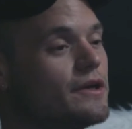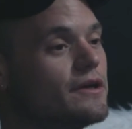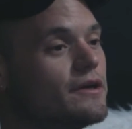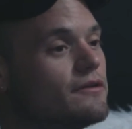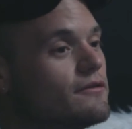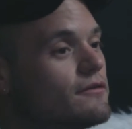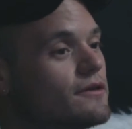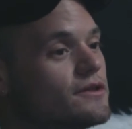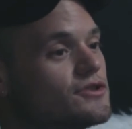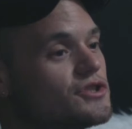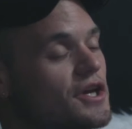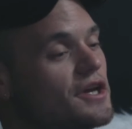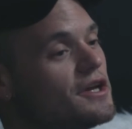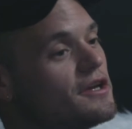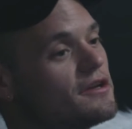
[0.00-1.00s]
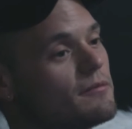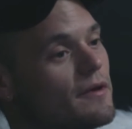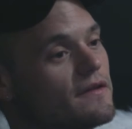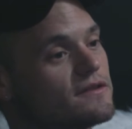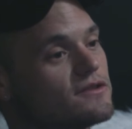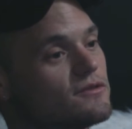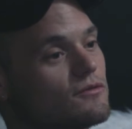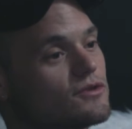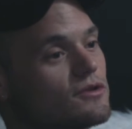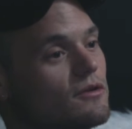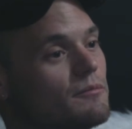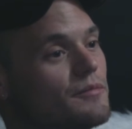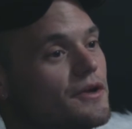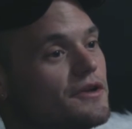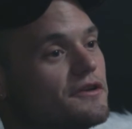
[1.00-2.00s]
be hindered and chained by the
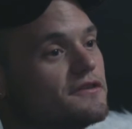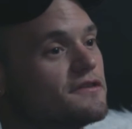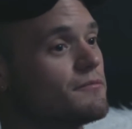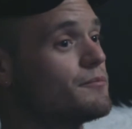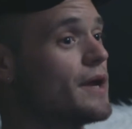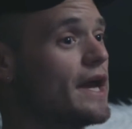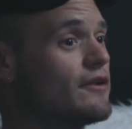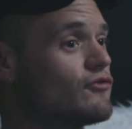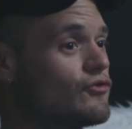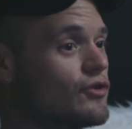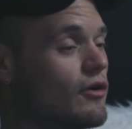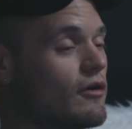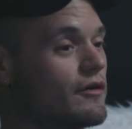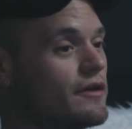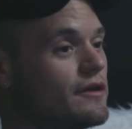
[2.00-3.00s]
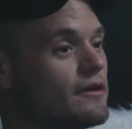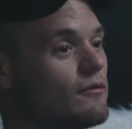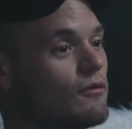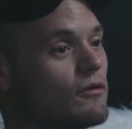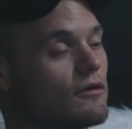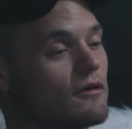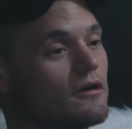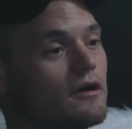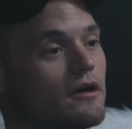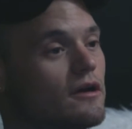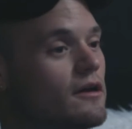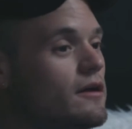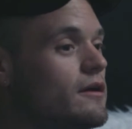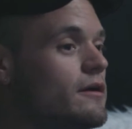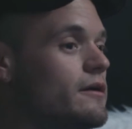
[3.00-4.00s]
social opinions of patriarchy
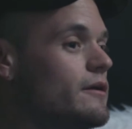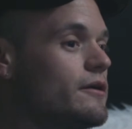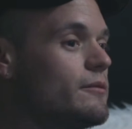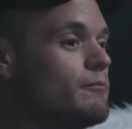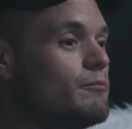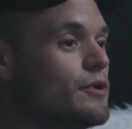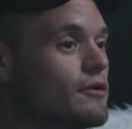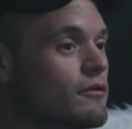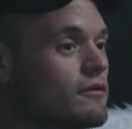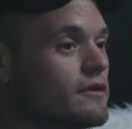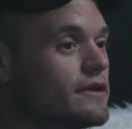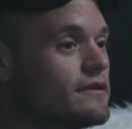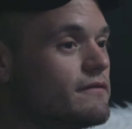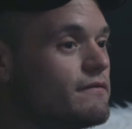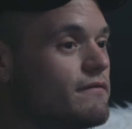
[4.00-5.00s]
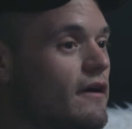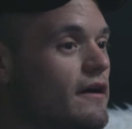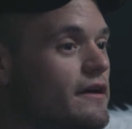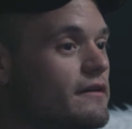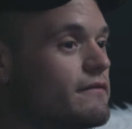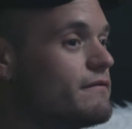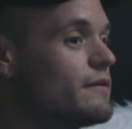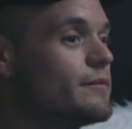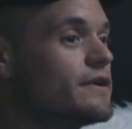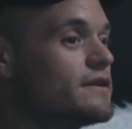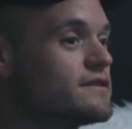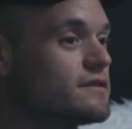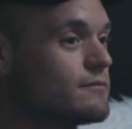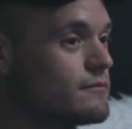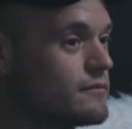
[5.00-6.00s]
or bitterly defined feminism.